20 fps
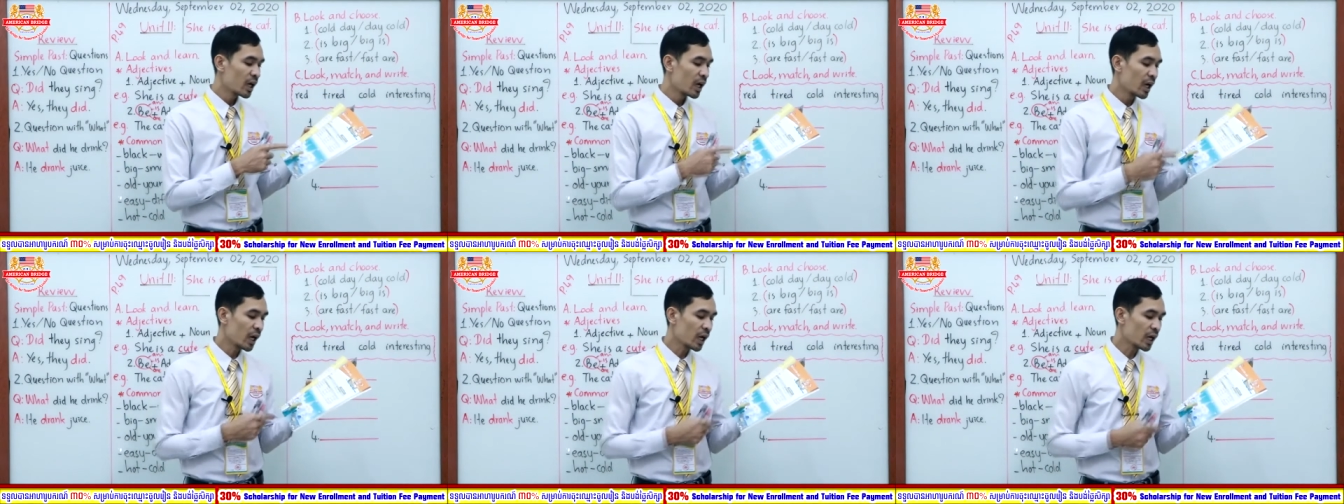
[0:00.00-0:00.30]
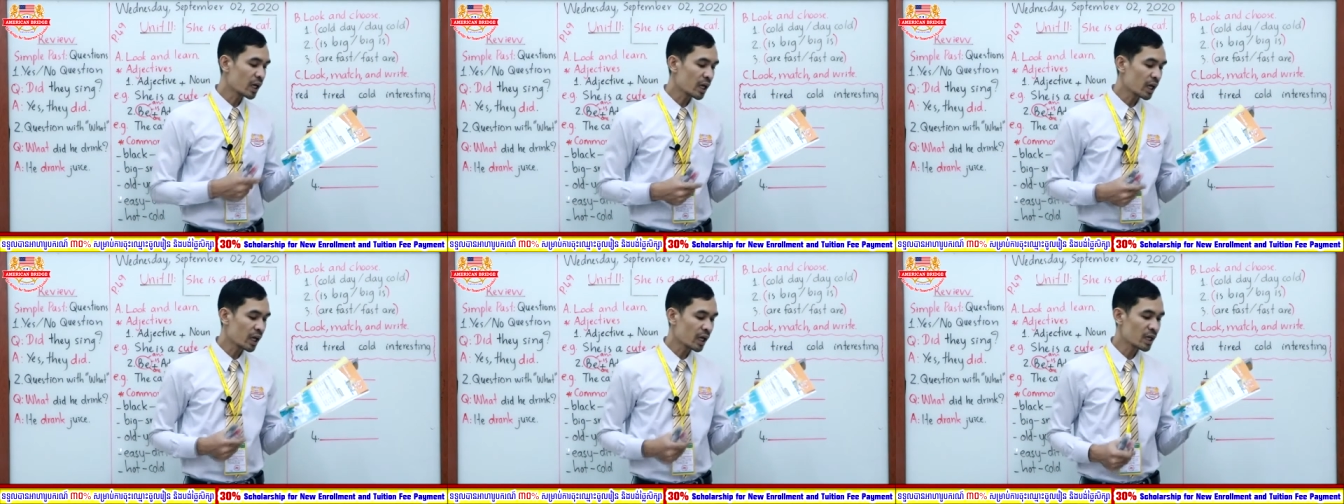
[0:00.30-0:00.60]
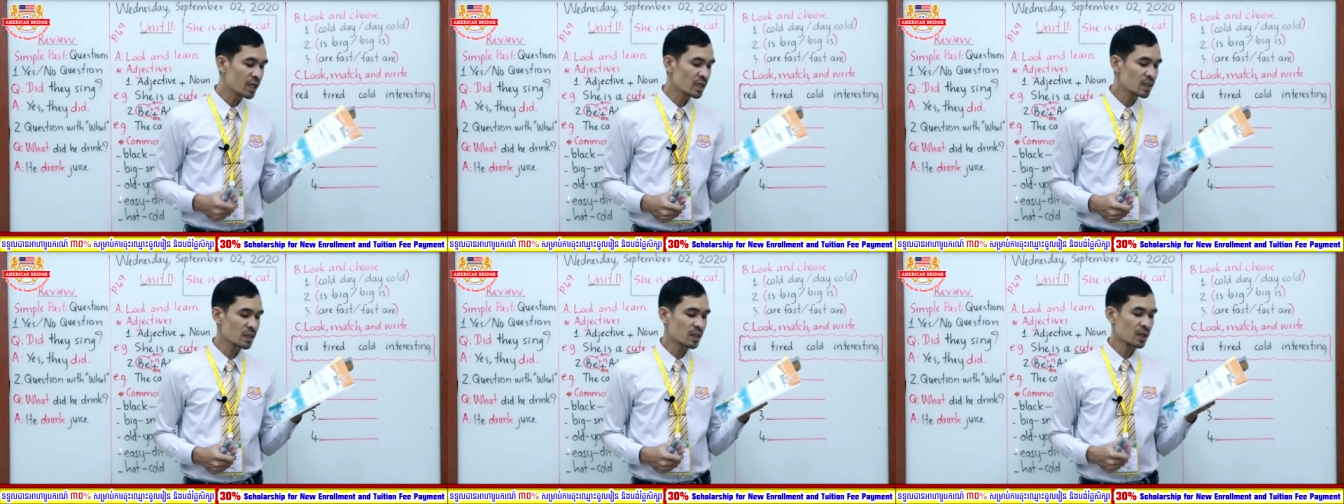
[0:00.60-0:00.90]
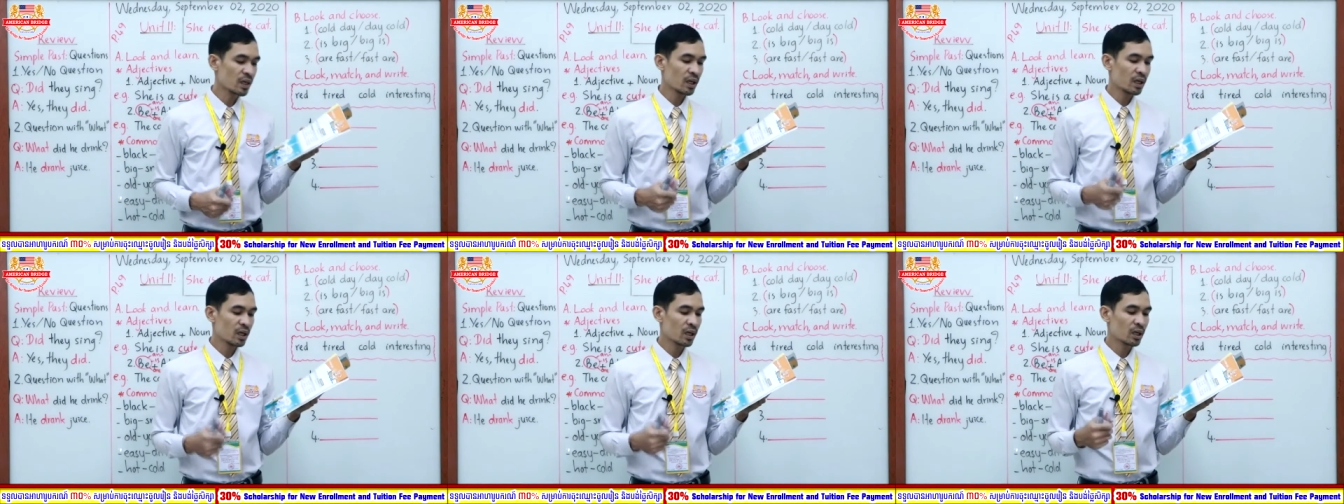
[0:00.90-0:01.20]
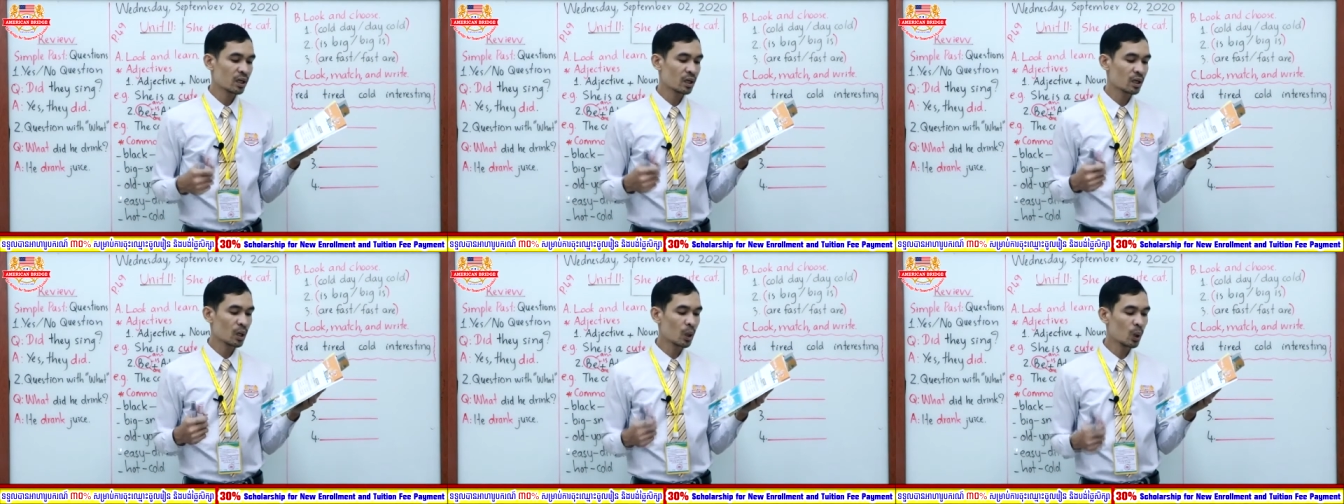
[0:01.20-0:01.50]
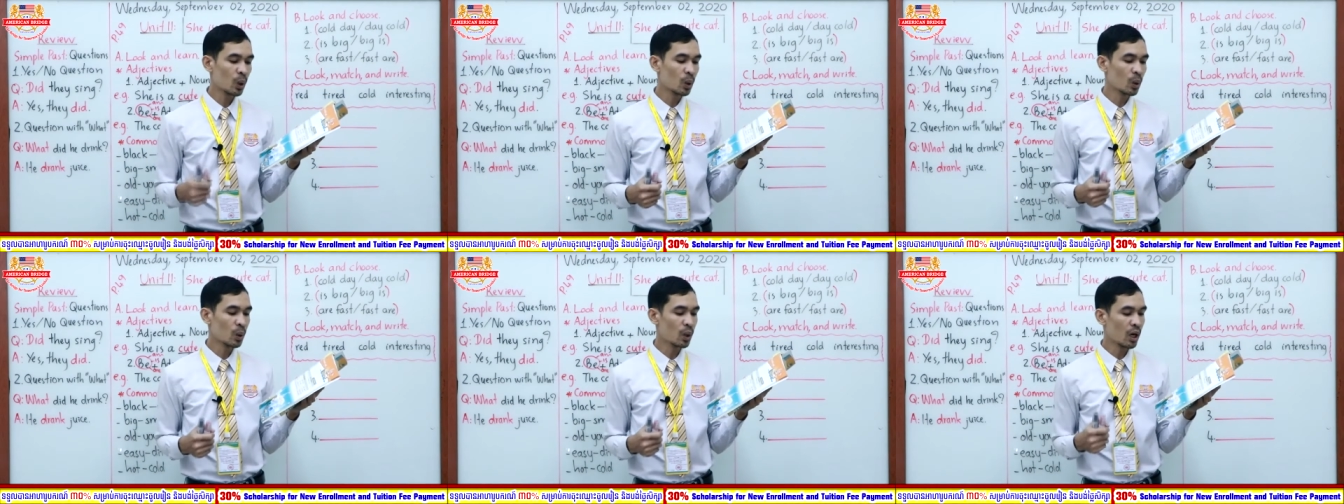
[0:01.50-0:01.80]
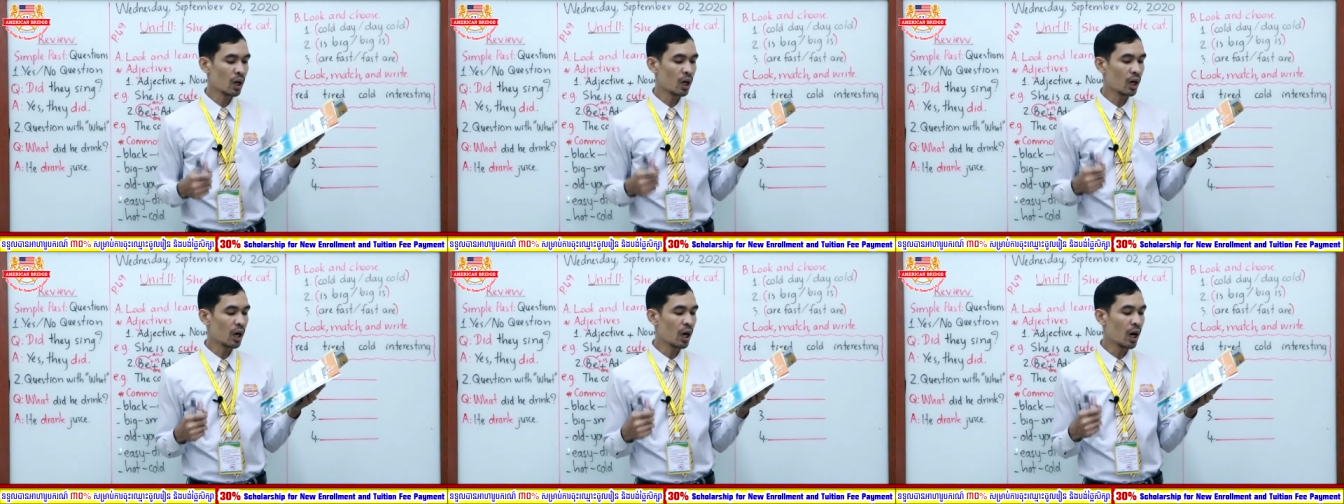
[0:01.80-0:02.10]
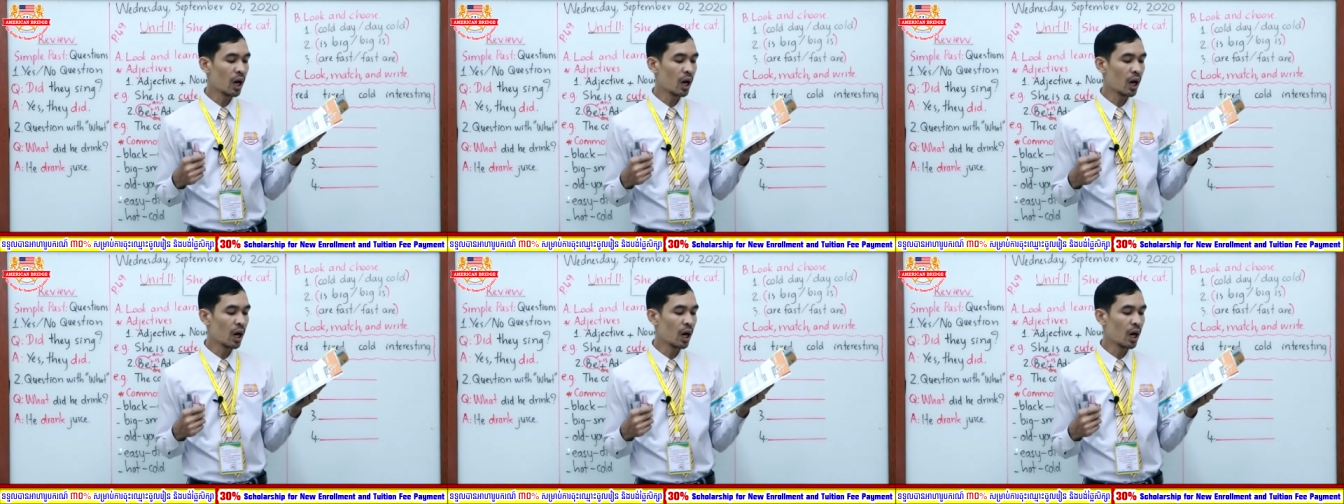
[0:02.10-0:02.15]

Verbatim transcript: It is cold,